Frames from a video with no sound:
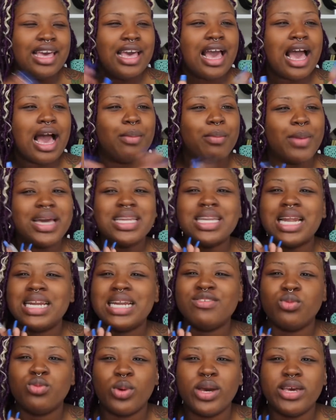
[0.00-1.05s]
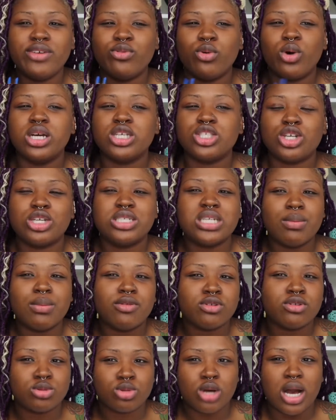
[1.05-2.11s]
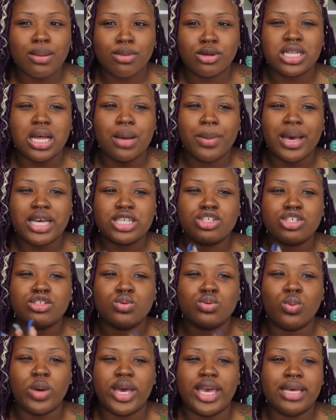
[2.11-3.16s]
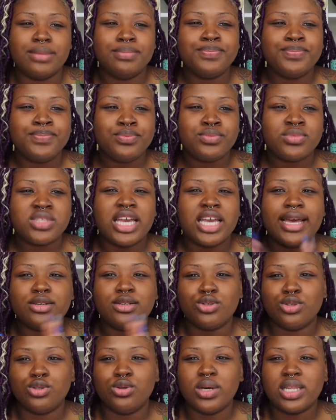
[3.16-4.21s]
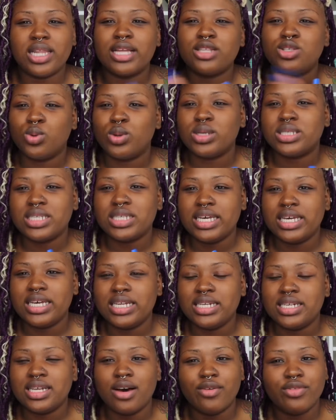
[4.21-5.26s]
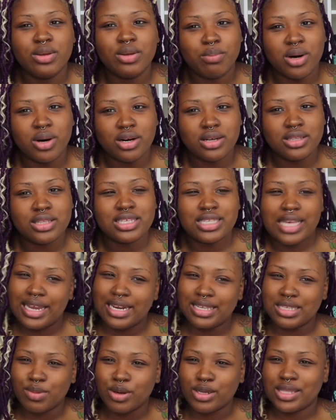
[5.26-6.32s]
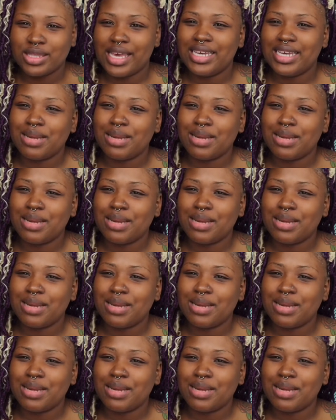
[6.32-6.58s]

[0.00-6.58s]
I might not even wait for a certain number of subscribers. I might just wait and do it like towards the end of the month. It's Aiden's birthday and I'm